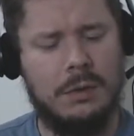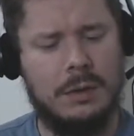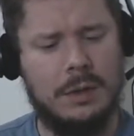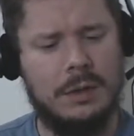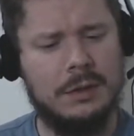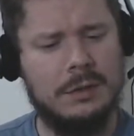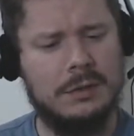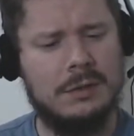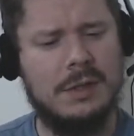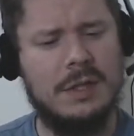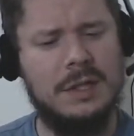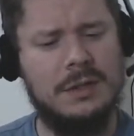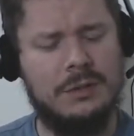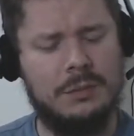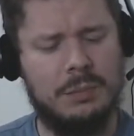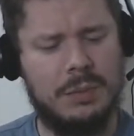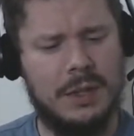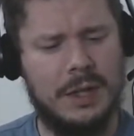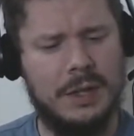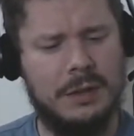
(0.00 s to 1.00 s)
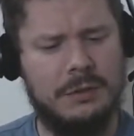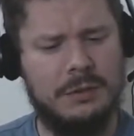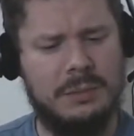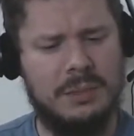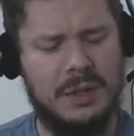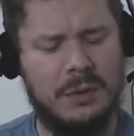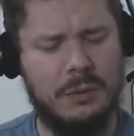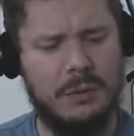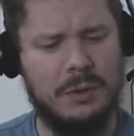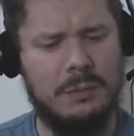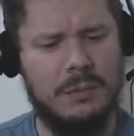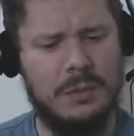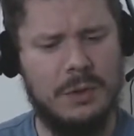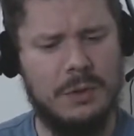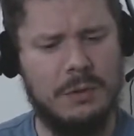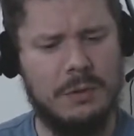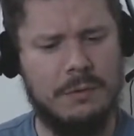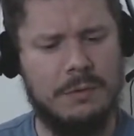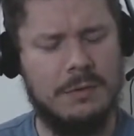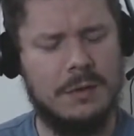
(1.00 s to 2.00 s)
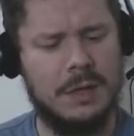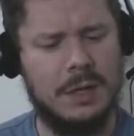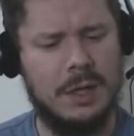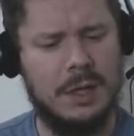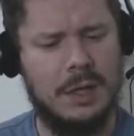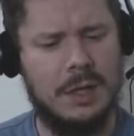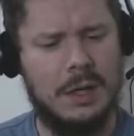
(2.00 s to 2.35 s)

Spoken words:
Let these plagues be removed